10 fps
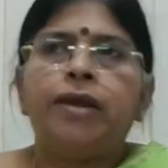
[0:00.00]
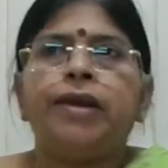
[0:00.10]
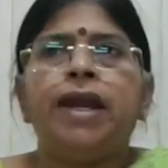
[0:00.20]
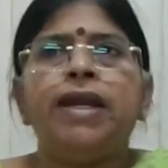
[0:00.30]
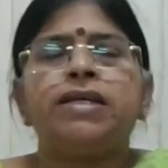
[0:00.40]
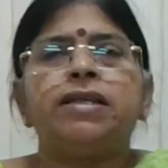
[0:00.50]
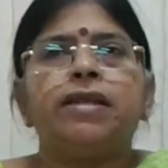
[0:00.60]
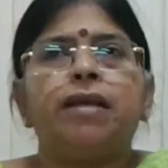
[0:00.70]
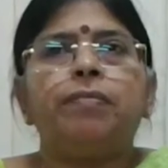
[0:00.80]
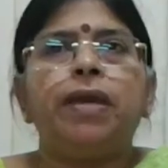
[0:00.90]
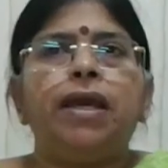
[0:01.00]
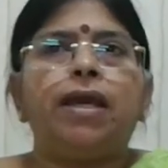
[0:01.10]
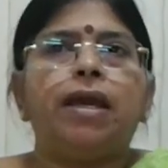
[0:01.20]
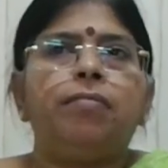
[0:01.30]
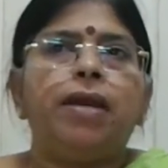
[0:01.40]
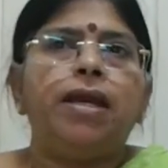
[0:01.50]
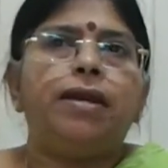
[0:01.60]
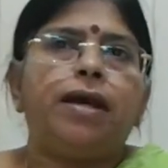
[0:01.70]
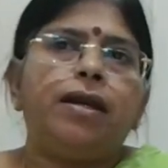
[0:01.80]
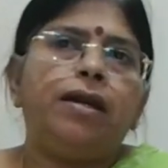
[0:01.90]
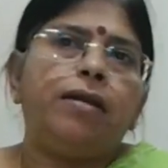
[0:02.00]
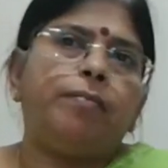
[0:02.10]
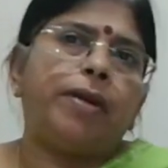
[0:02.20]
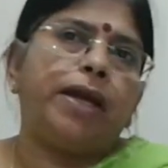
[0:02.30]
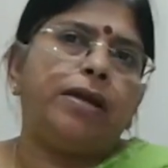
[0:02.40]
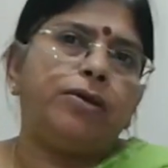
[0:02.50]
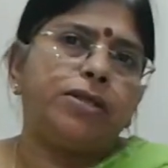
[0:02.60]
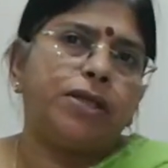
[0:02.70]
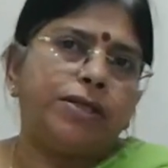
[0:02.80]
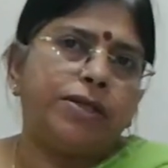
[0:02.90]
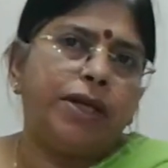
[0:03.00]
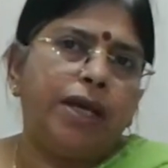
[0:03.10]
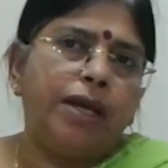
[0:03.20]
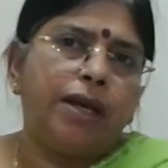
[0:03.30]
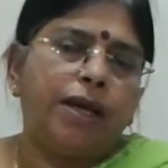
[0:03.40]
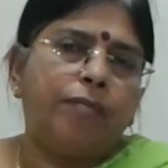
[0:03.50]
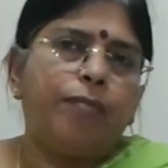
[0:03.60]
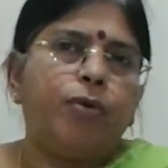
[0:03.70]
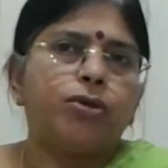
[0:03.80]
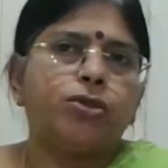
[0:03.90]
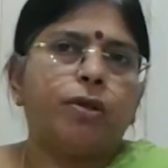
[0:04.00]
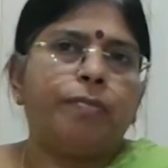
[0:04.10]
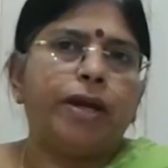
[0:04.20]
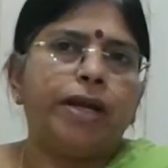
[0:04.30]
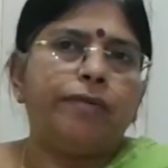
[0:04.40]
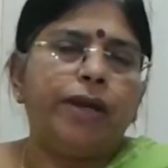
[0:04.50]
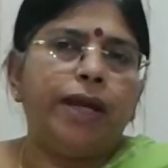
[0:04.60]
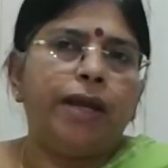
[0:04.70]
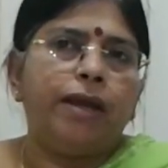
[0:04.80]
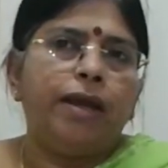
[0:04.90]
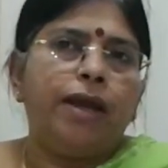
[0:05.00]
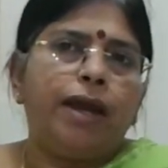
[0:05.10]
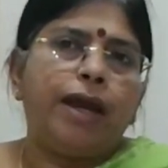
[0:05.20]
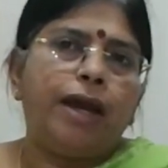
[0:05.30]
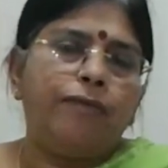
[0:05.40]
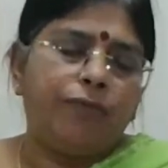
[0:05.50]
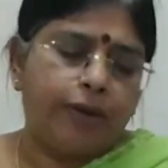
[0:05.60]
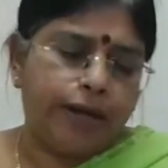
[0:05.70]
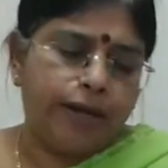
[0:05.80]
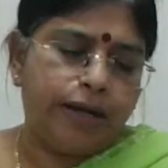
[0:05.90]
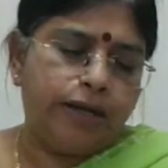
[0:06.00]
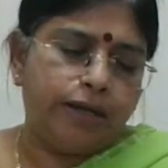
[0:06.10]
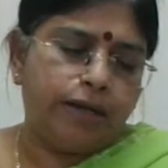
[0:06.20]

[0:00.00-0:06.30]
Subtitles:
Radiation therapy can be done prior to surgery, post-operatively and for recurrent